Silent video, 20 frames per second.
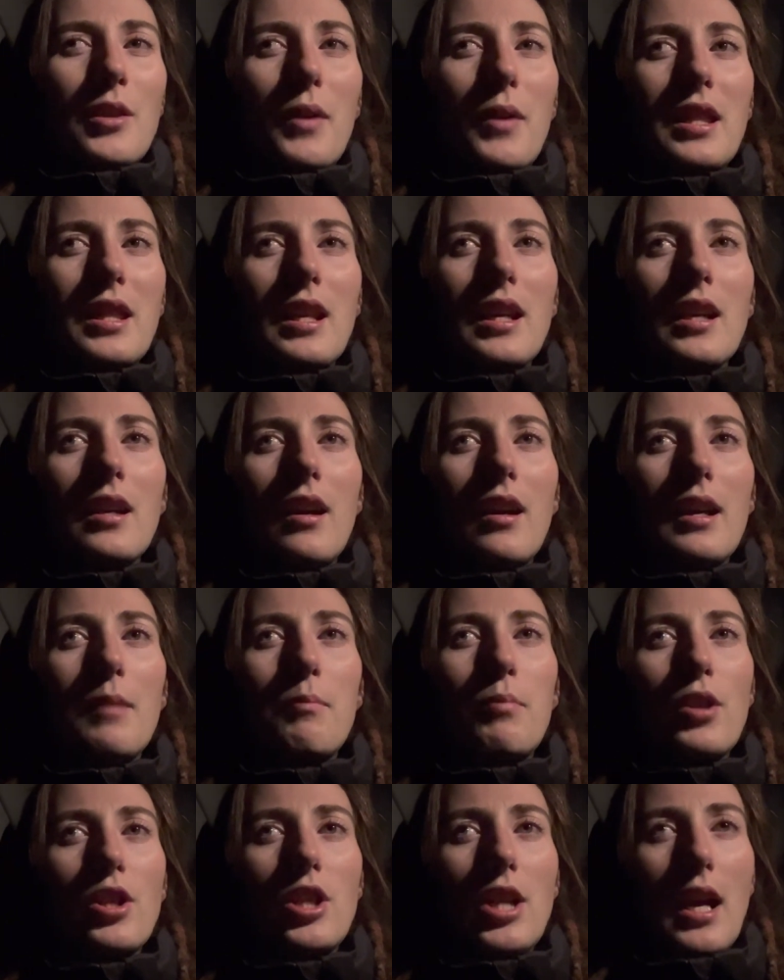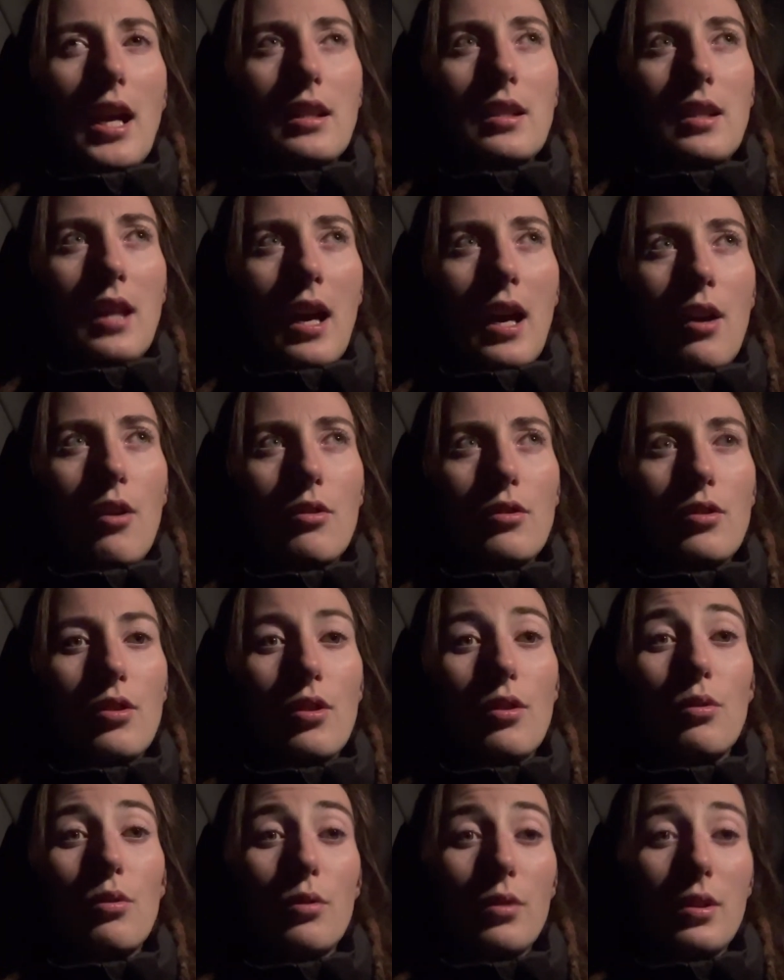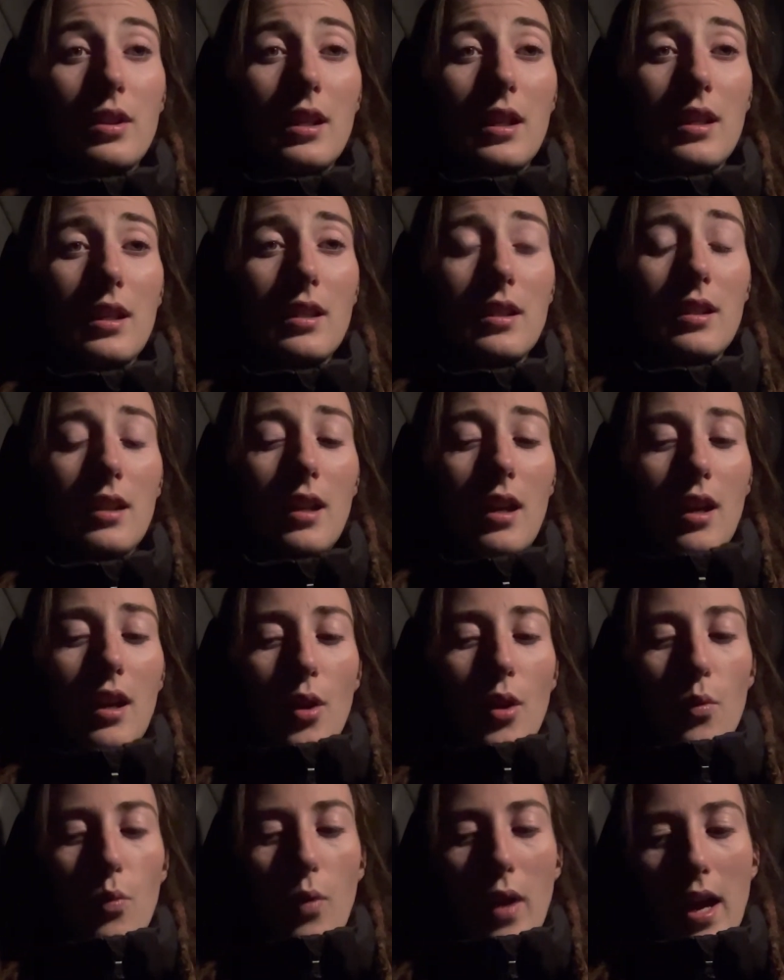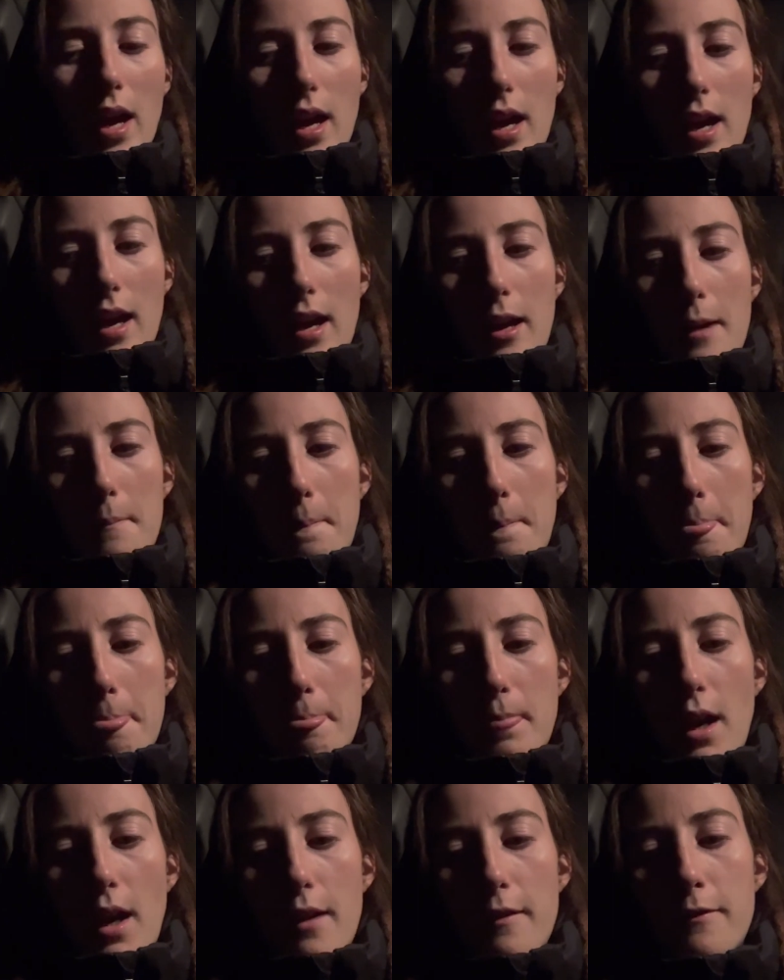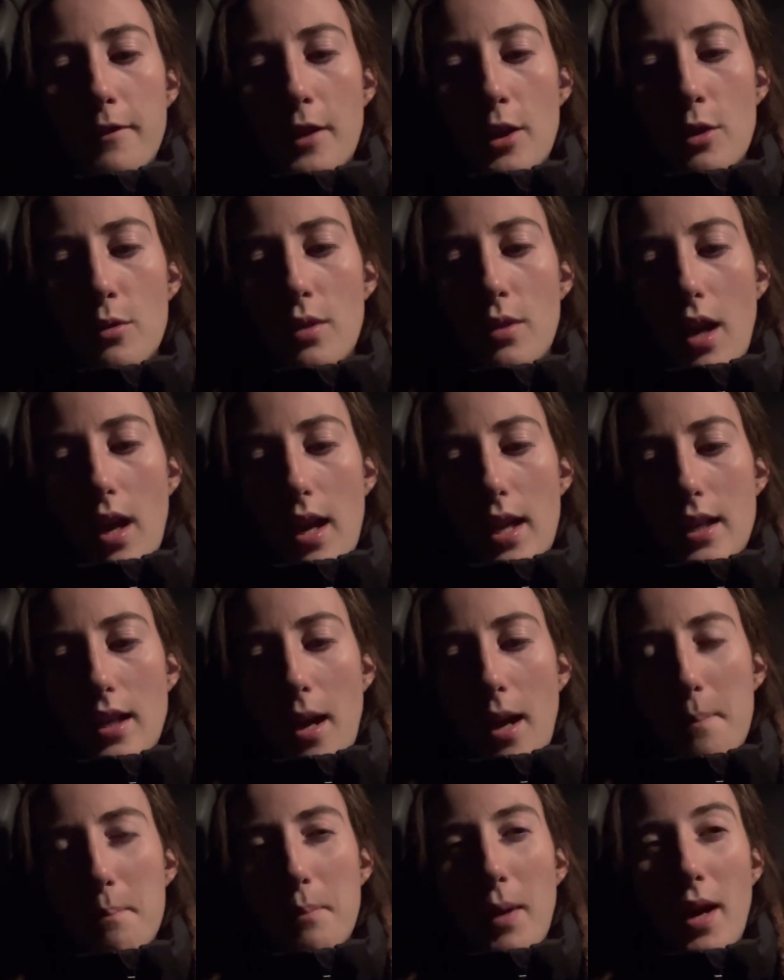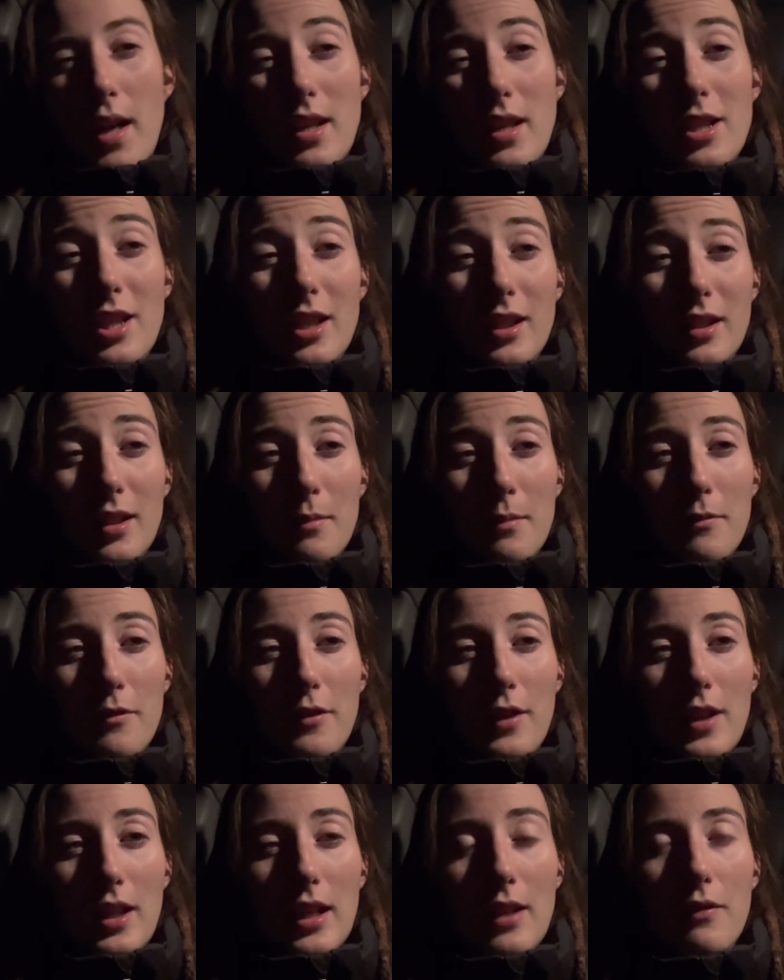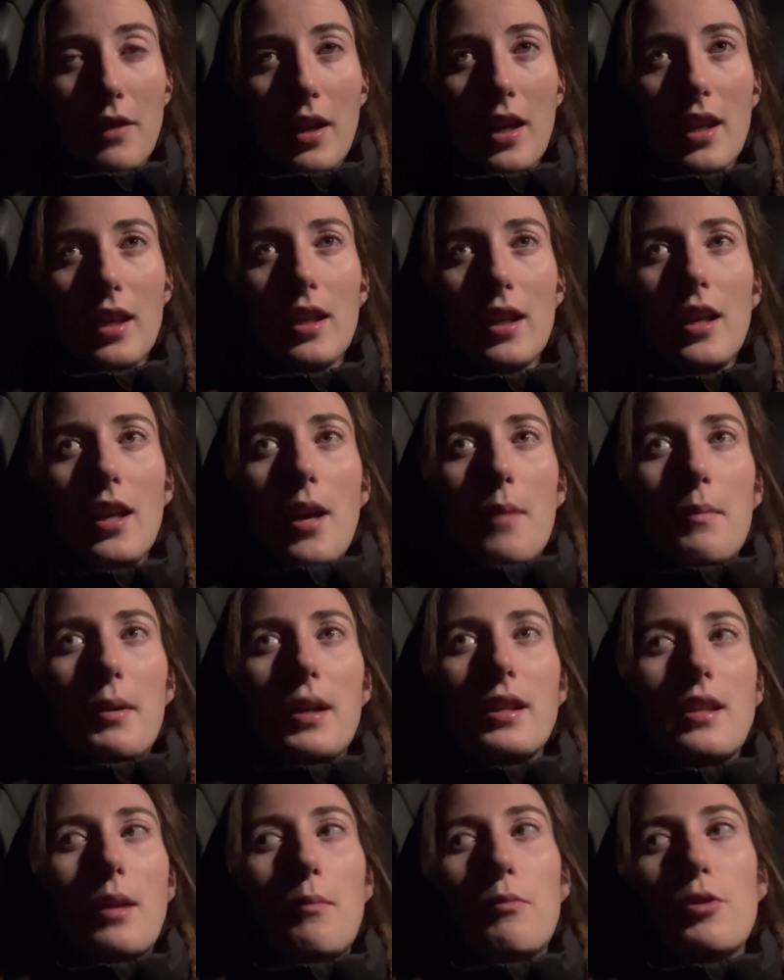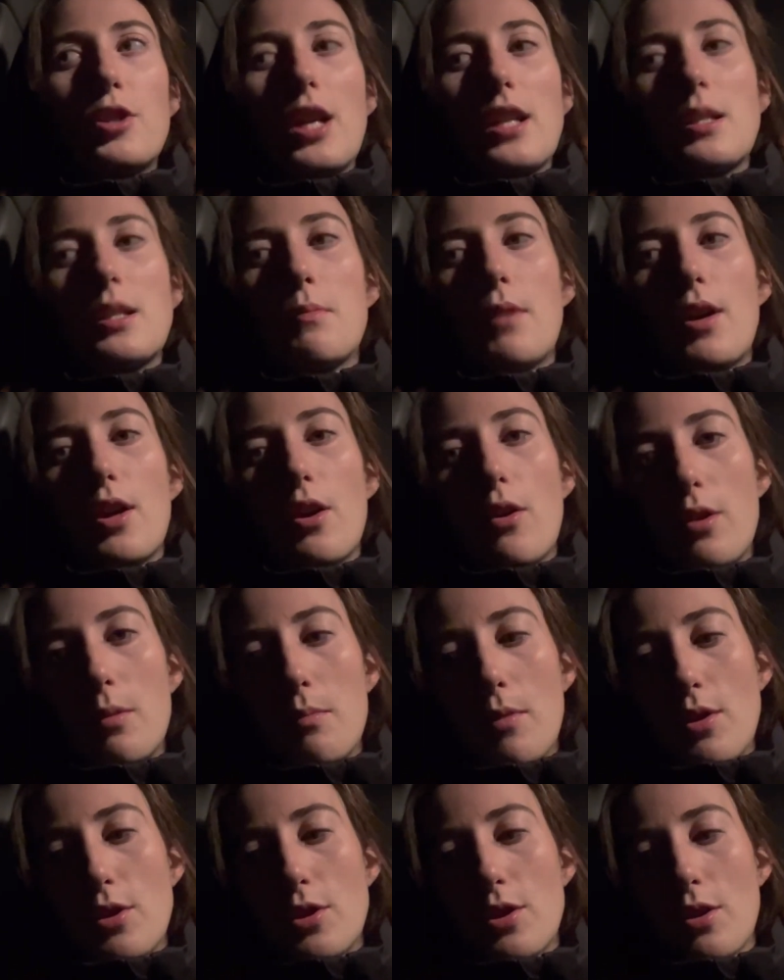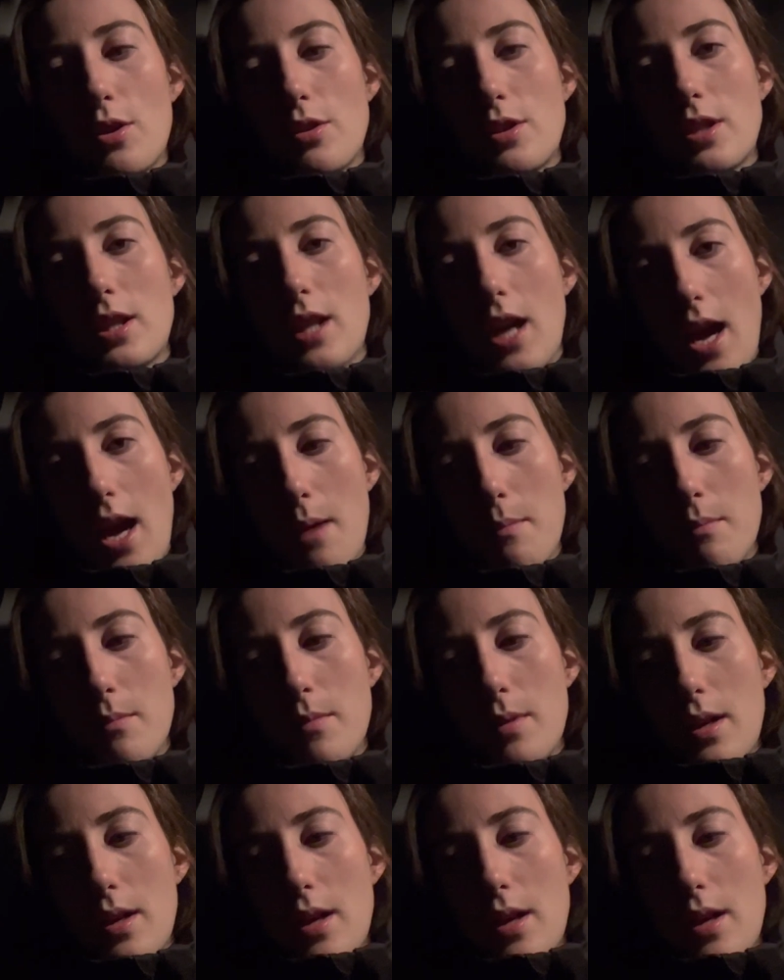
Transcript: think I project that onto the horses where I feel like I'm punishing them for leaving because I'm projecting my own emotion onto them,